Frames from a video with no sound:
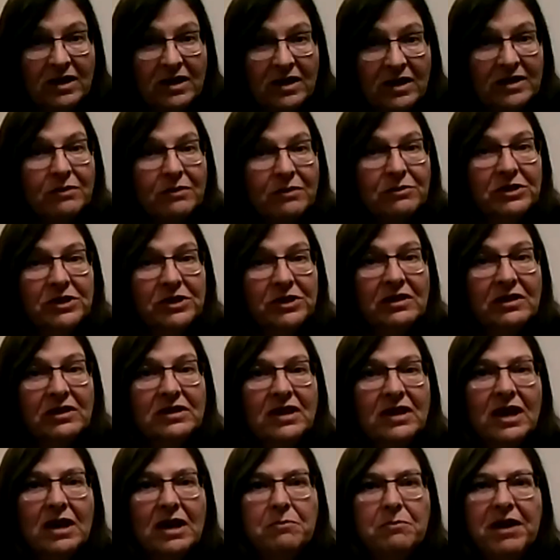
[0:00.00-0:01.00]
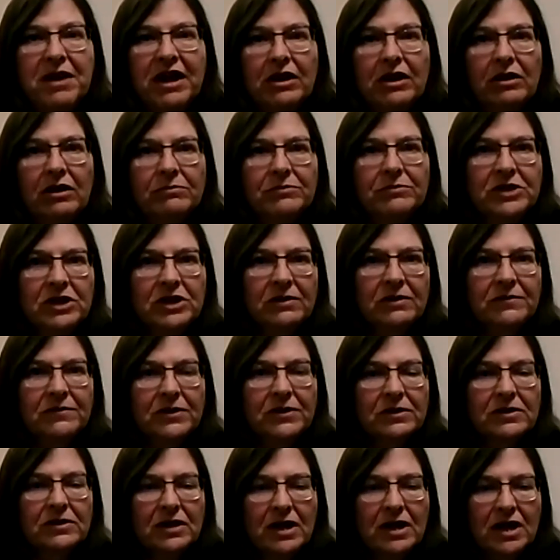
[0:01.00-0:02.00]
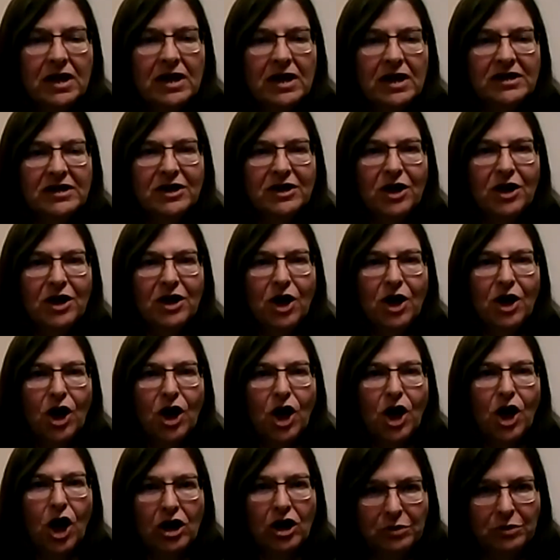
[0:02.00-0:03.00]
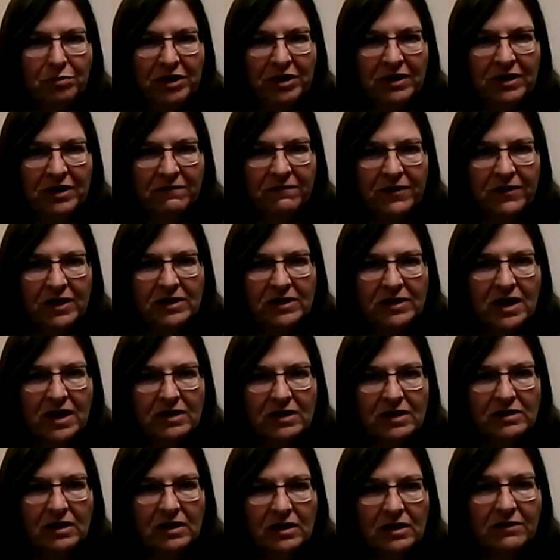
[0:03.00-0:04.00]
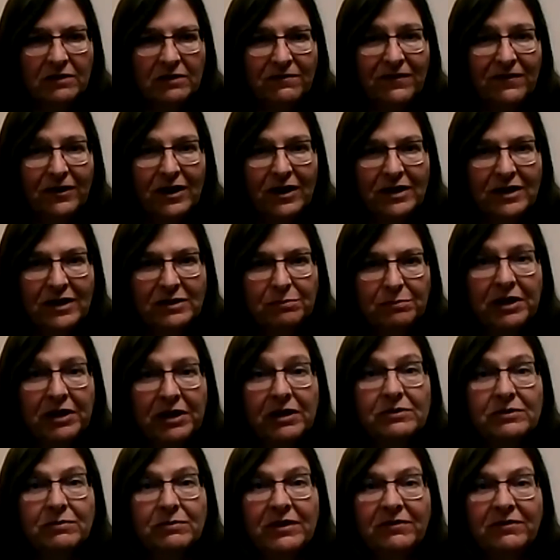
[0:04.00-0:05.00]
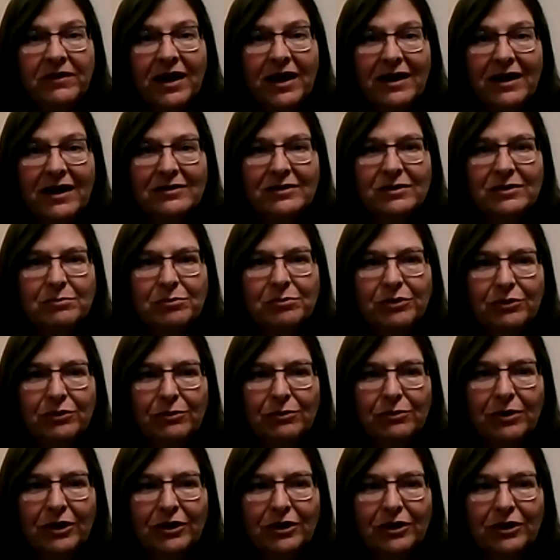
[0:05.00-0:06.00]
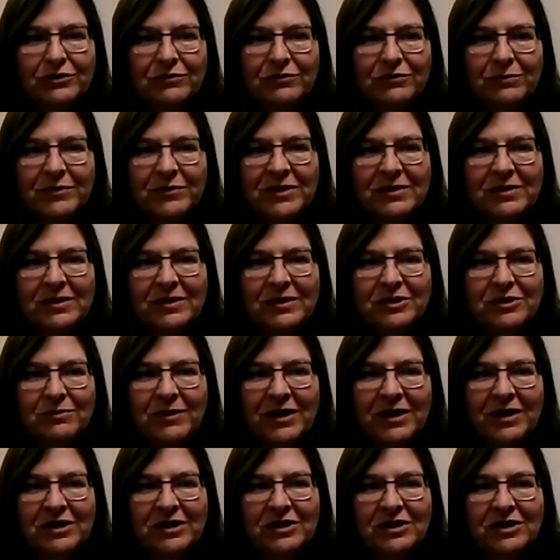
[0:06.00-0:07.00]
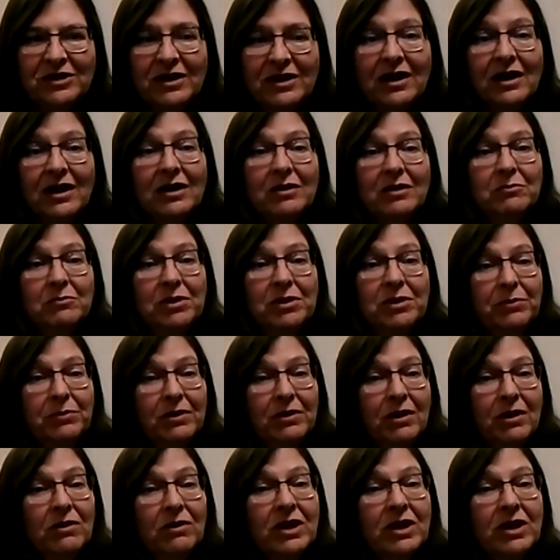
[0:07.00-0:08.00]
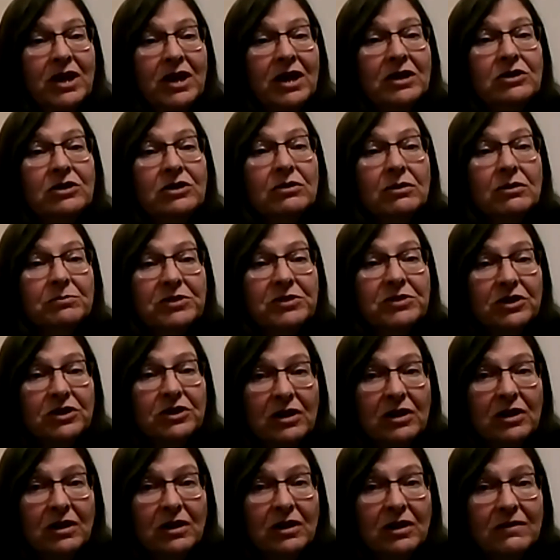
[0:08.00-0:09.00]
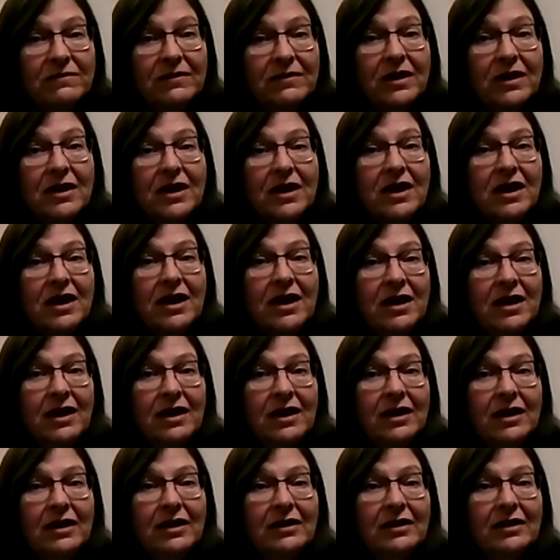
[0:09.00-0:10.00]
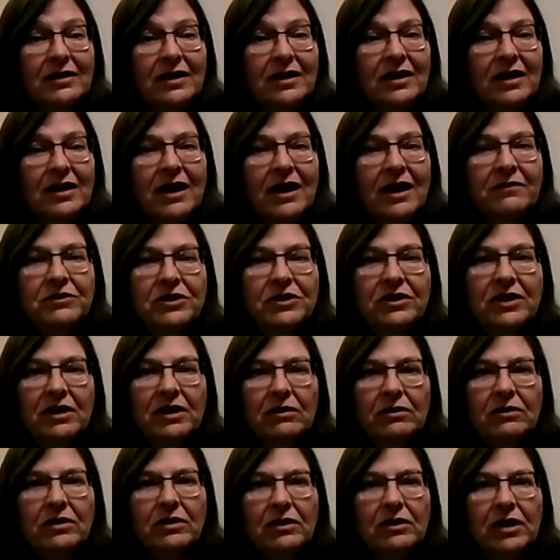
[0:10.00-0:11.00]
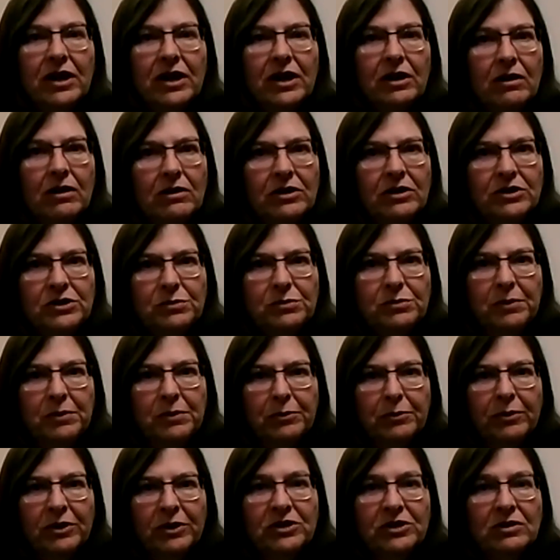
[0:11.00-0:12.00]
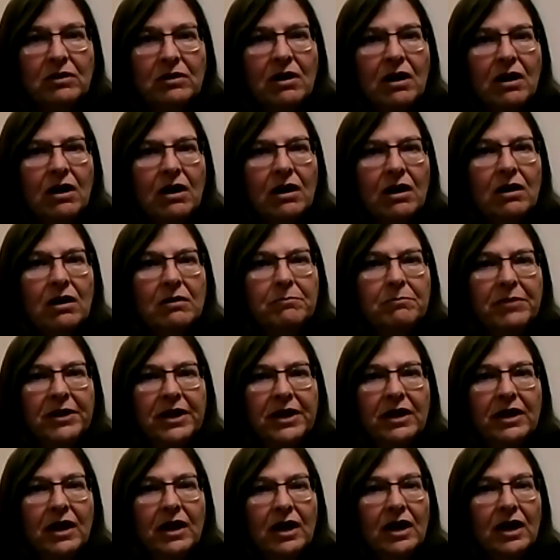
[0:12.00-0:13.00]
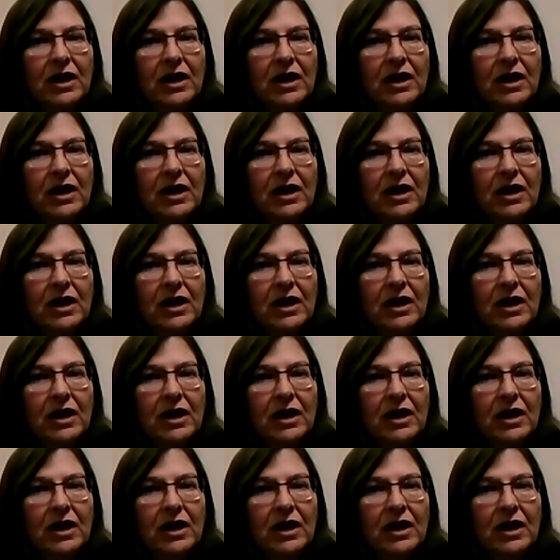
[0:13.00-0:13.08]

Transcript: the things I was going to say about observers, it's also been a fantastic thing for us, because we've got poll workers in the situation. People going in to observe, and then after they're like, oh, those people work so hard, but